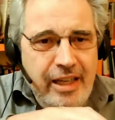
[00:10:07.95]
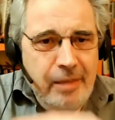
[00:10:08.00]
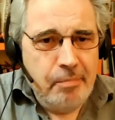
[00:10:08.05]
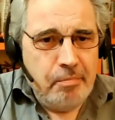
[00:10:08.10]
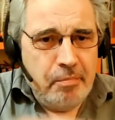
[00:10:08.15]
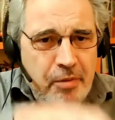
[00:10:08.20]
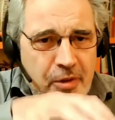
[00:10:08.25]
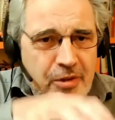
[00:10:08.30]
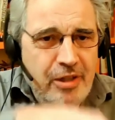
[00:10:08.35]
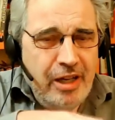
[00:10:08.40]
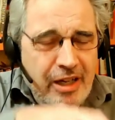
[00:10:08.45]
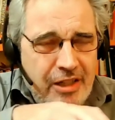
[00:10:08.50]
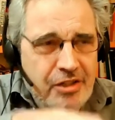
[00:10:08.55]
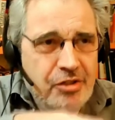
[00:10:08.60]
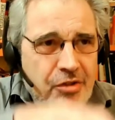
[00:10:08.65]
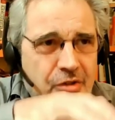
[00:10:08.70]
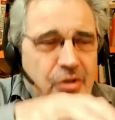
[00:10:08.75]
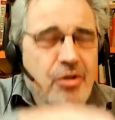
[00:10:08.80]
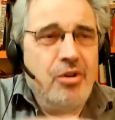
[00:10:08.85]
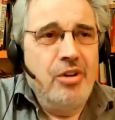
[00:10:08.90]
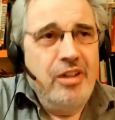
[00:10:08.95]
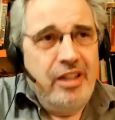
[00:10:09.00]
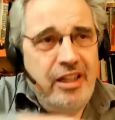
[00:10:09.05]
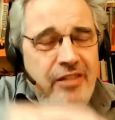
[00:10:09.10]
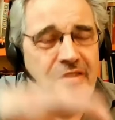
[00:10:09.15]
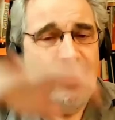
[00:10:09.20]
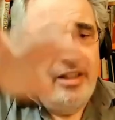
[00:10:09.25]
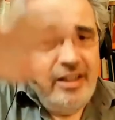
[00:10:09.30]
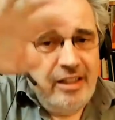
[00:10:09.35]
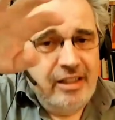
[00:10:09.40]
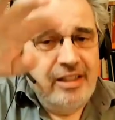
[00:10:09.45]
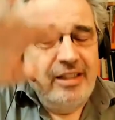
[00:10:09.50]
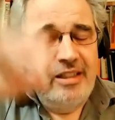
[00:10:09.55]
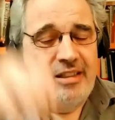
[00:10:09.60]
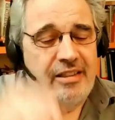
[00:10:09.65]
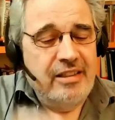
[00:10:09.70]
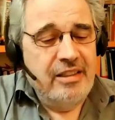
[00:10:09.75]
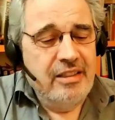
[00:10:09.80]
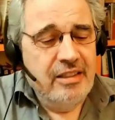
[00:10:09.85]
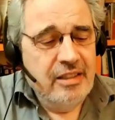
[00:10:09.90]
keep production going, even
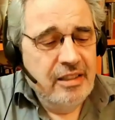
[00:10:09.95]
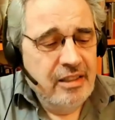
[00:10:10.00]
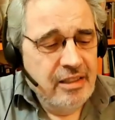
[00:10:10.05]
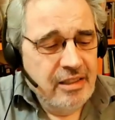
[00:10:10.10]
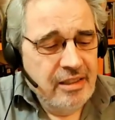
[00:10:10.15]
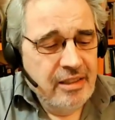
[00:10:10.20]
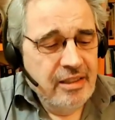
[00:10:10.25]
increasing,